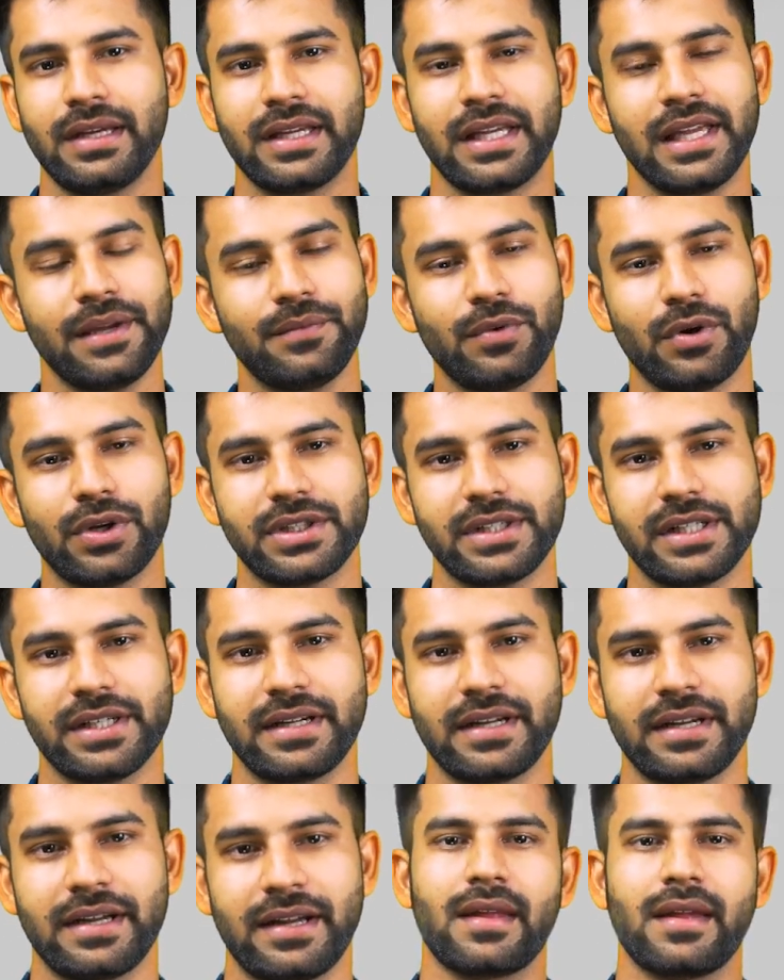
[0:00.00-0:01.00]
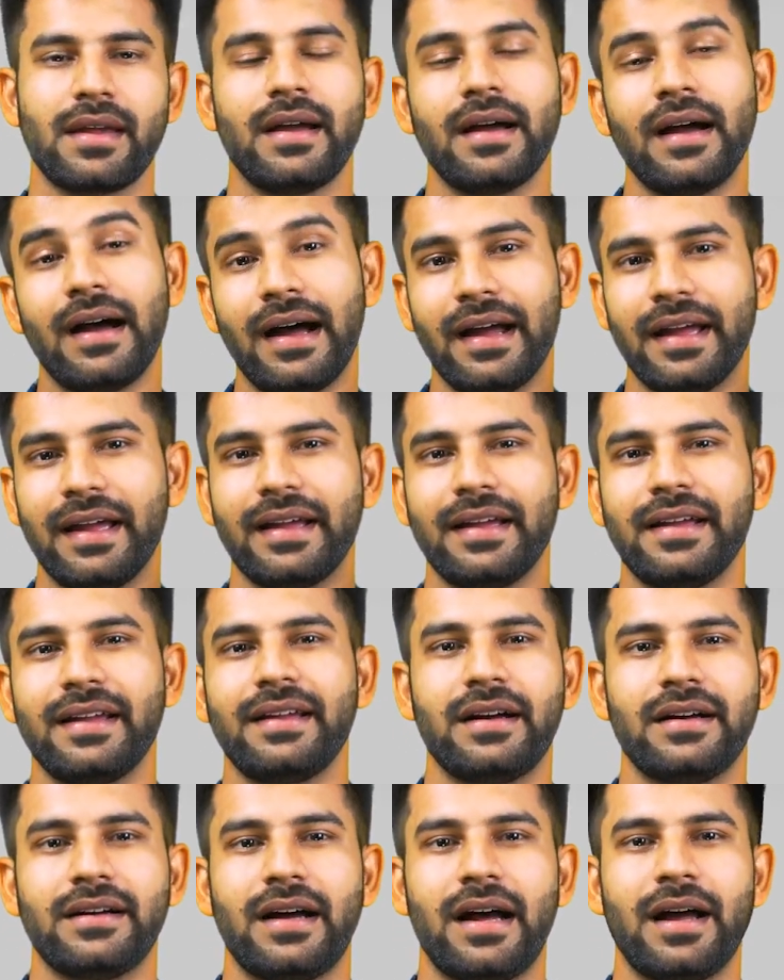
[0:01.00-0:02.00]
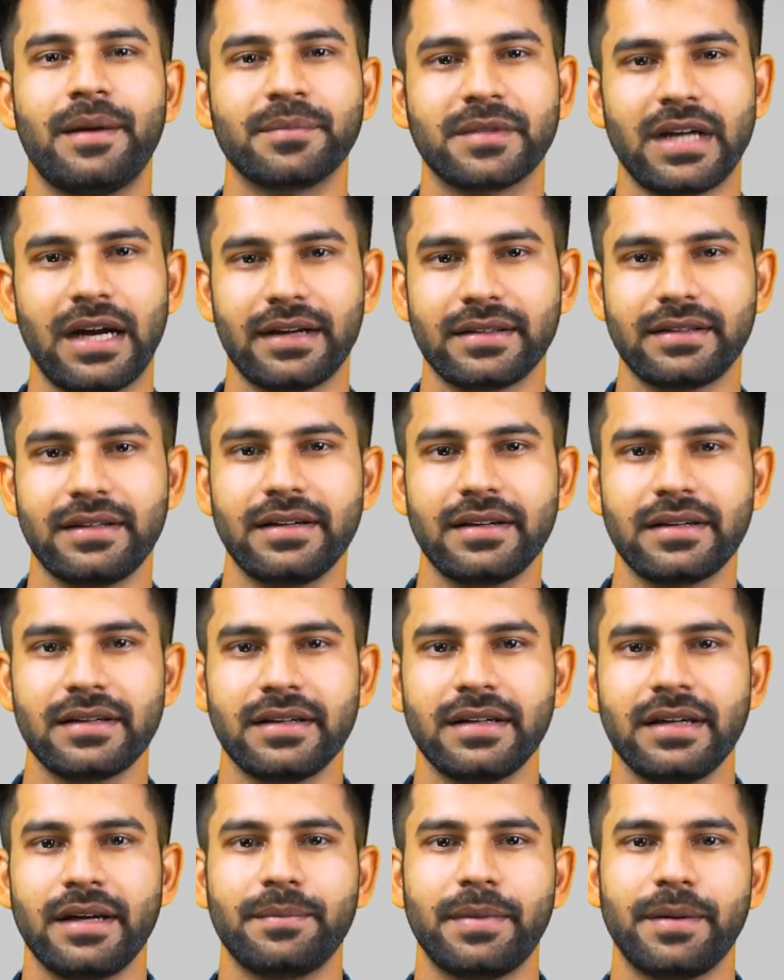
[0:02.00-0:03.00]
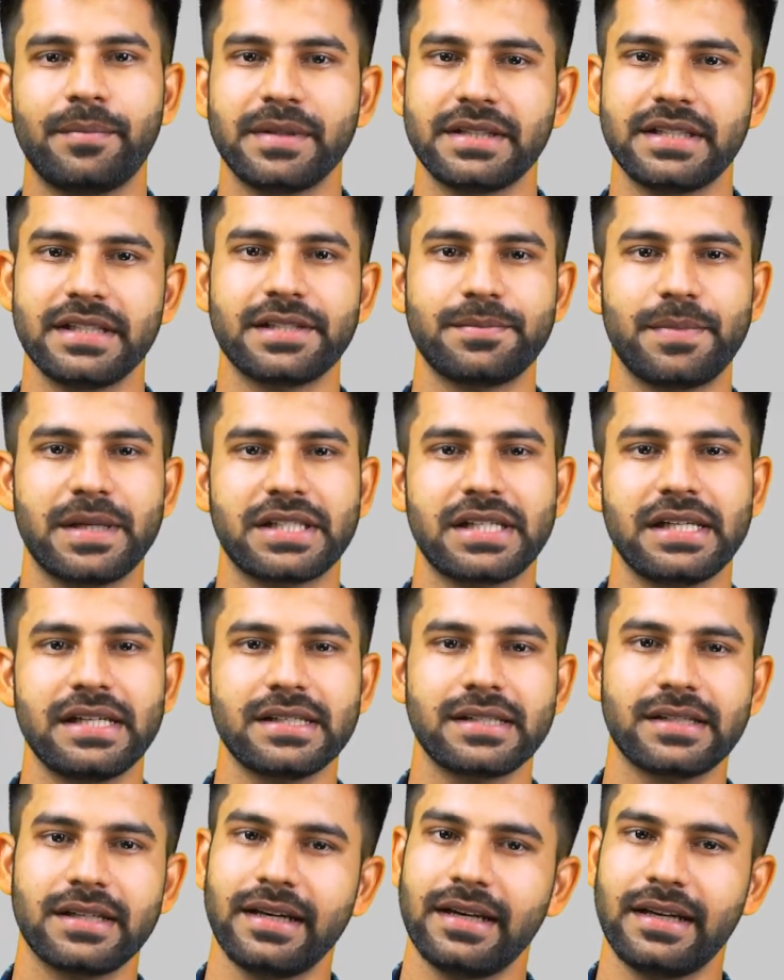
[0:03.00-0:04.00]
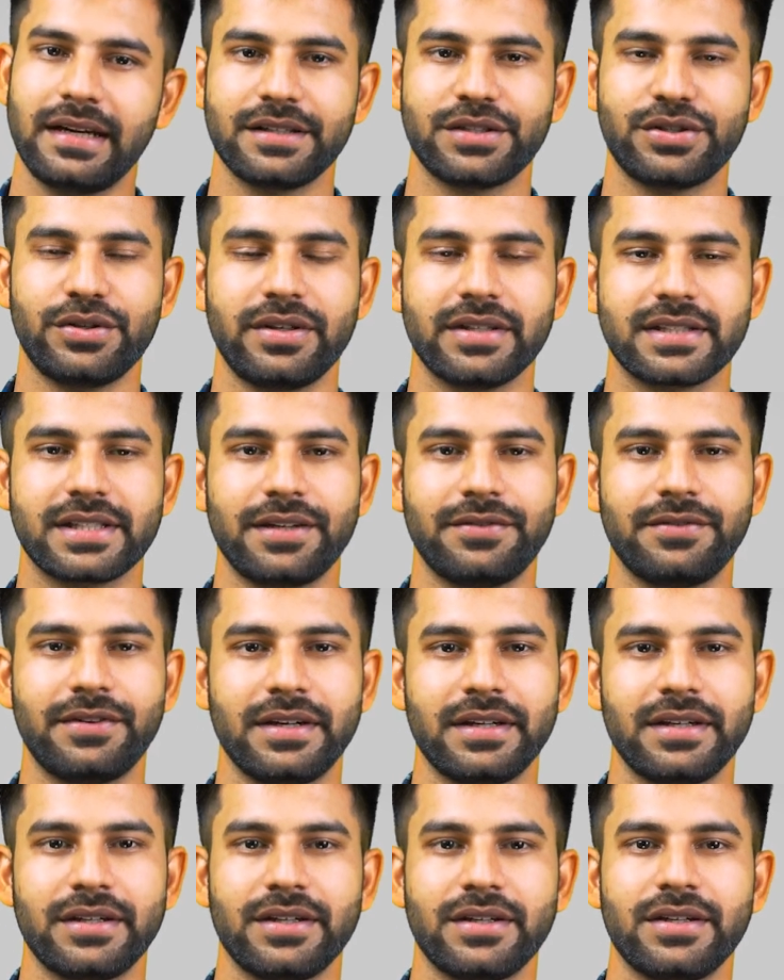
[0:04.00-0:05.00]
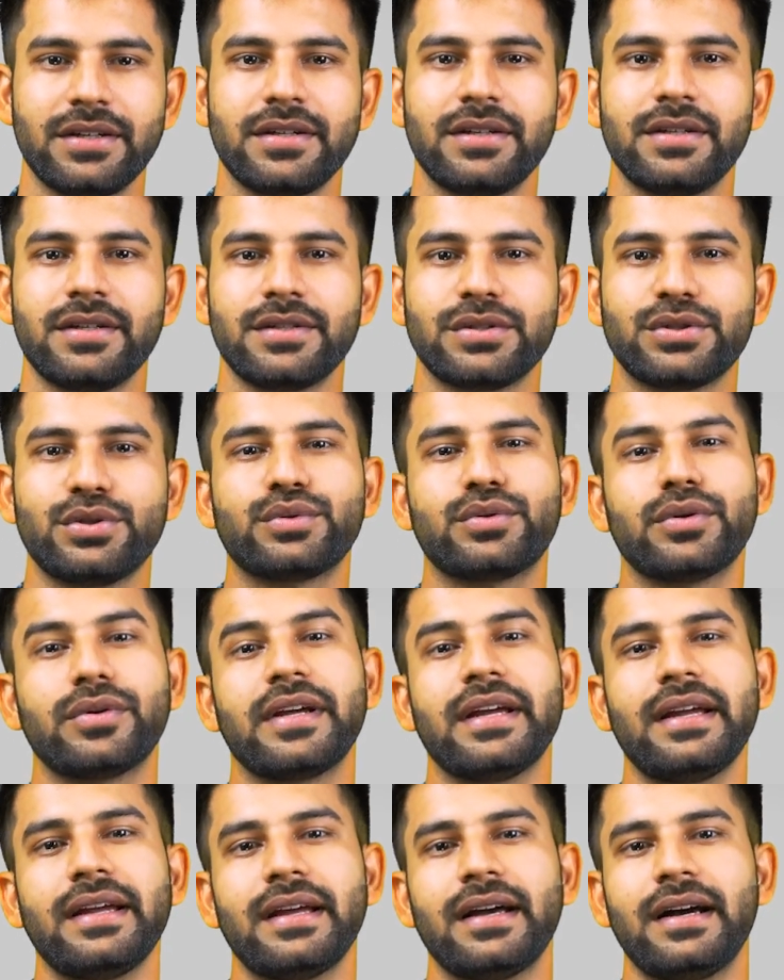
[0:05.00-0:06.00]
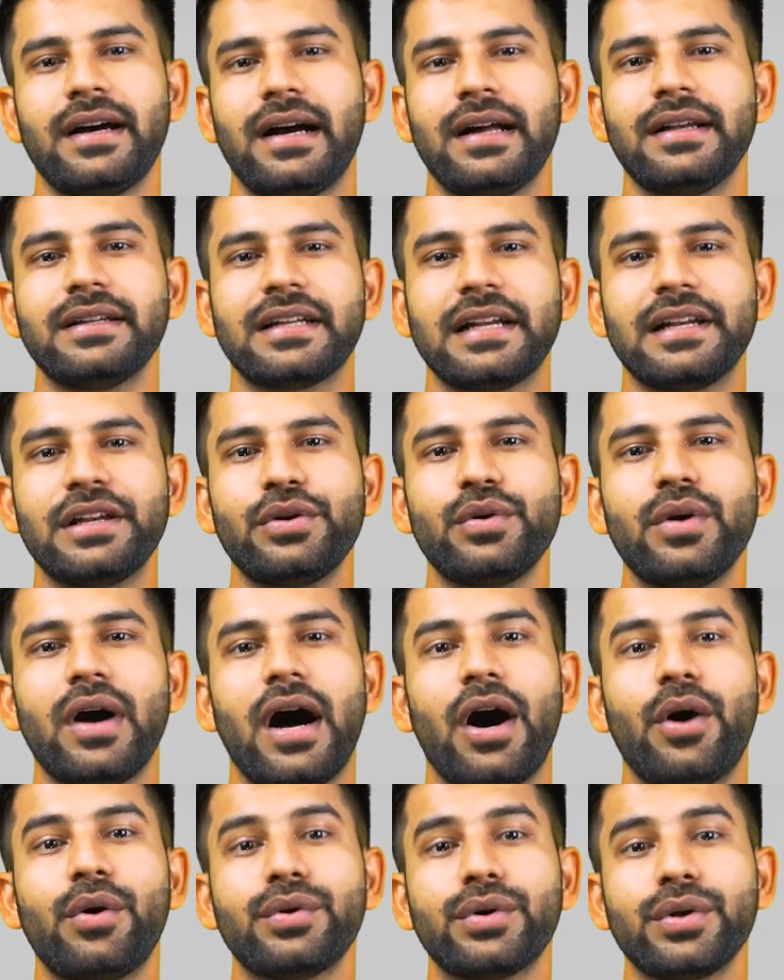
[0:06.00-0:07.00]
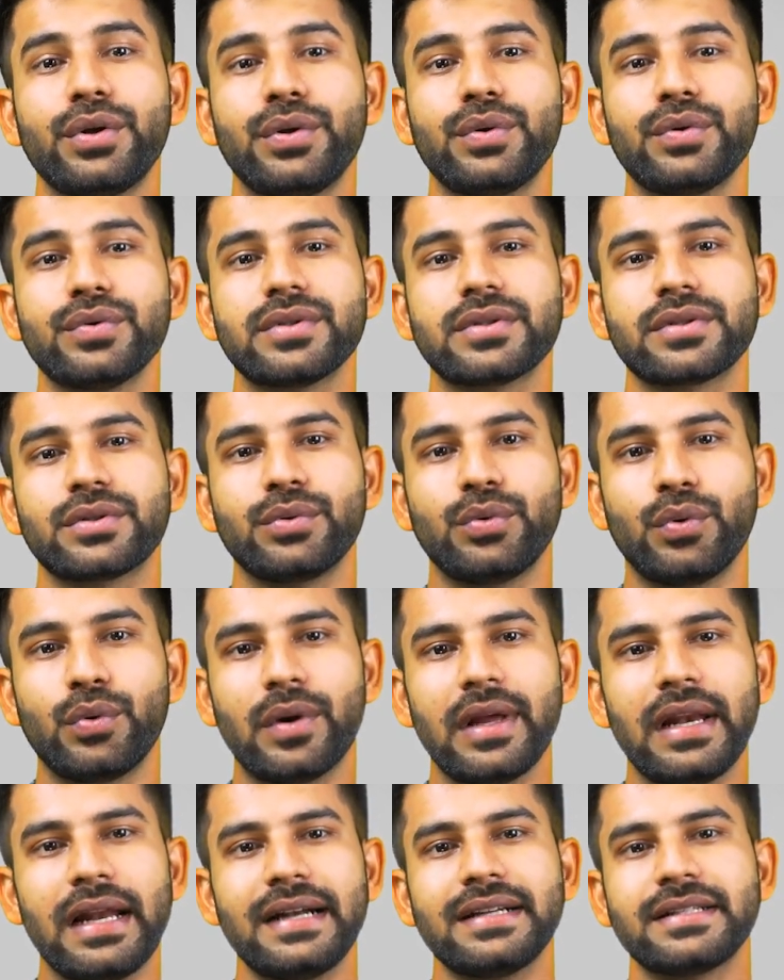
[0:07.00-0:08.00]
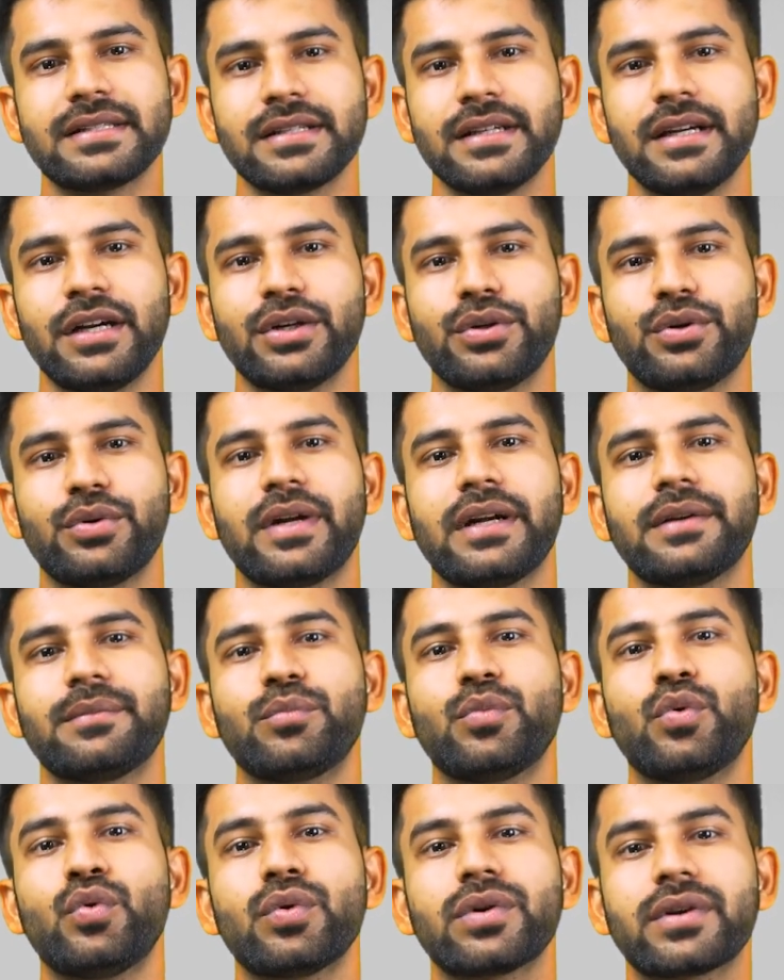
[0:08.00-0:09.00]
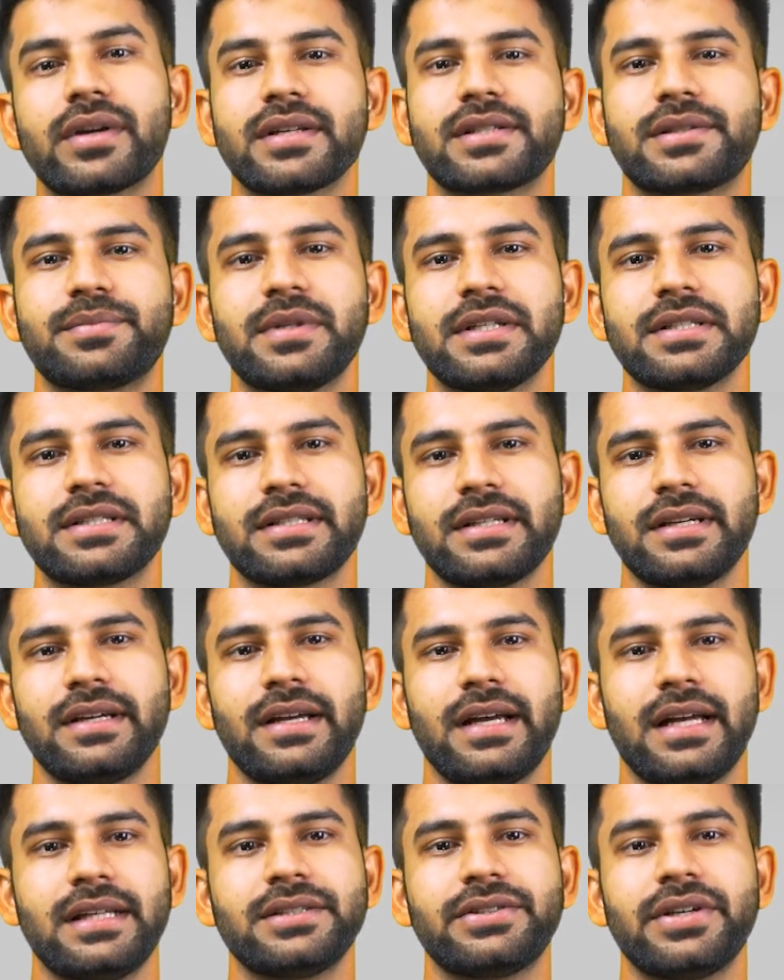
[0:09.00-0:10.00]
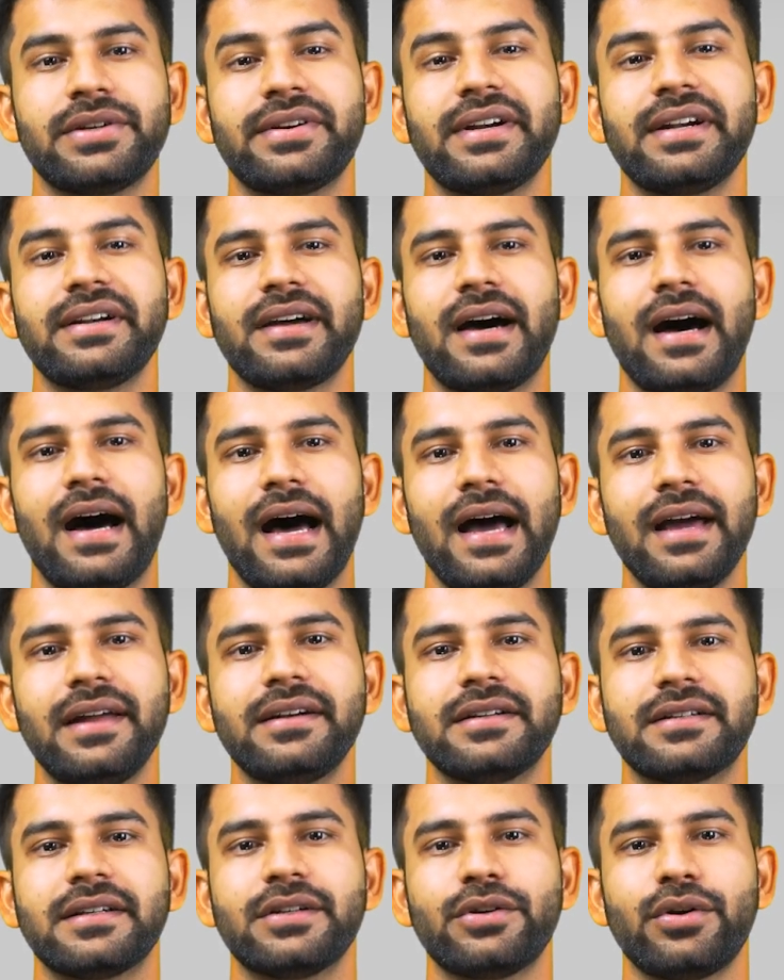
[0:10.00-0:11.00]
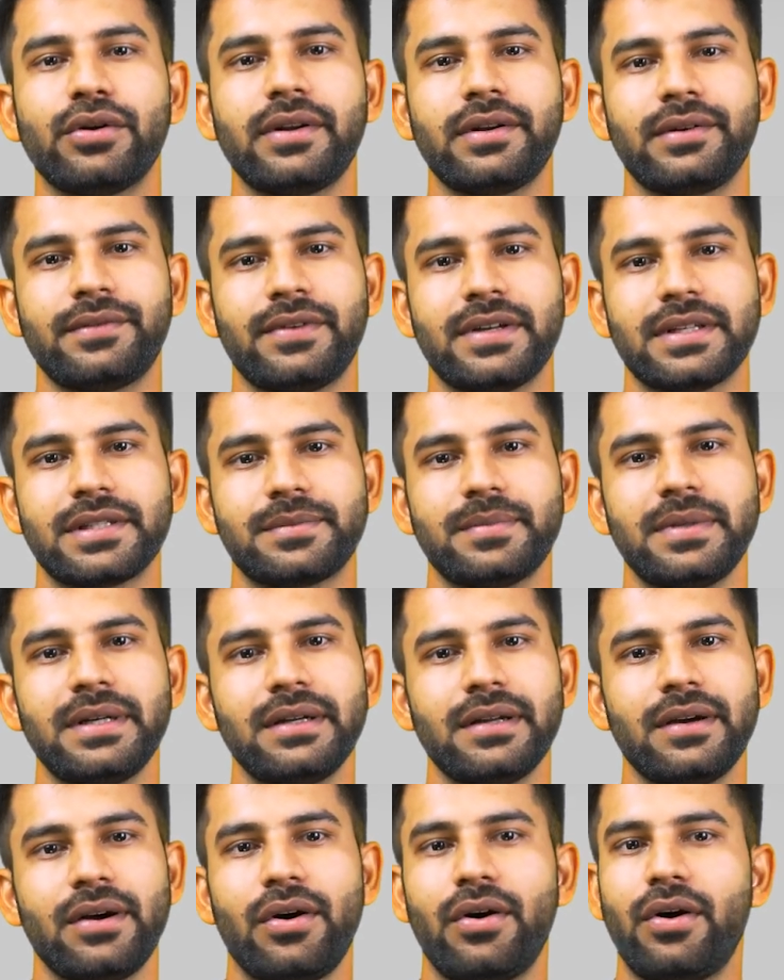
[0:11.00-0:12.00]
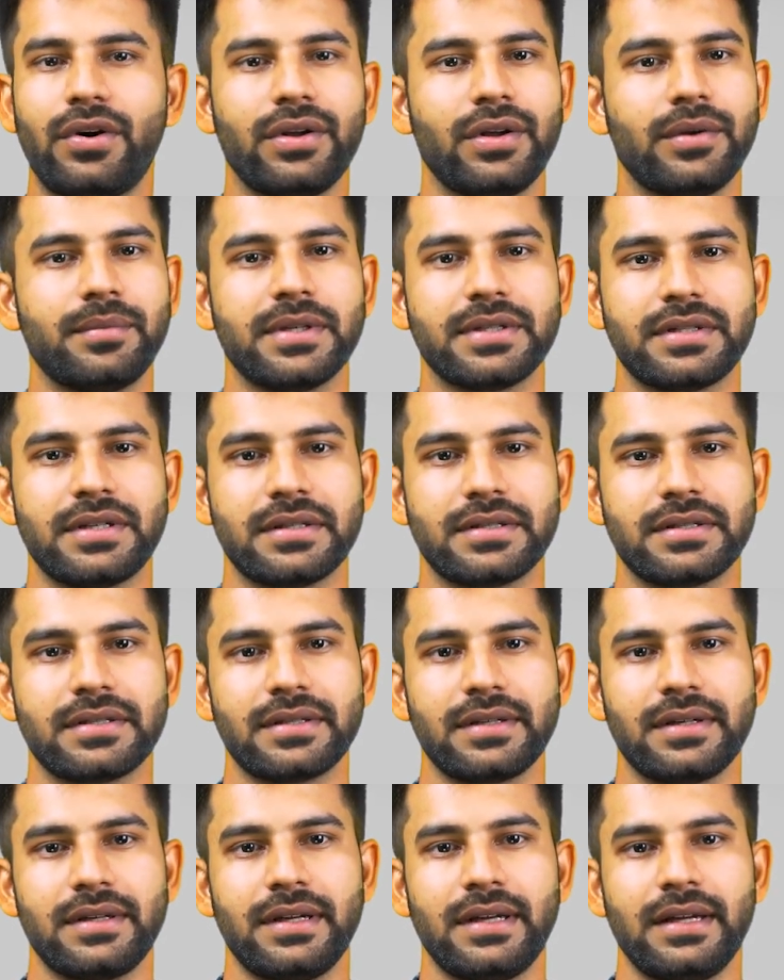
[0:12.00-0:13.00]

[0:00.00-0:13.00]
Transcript: Keep watching. Hi, I'm Kartik, PPC specialist in SEO Discovery. So today, I'll tell you how to use Google Ads to get more customers and generate high return on investment for your business.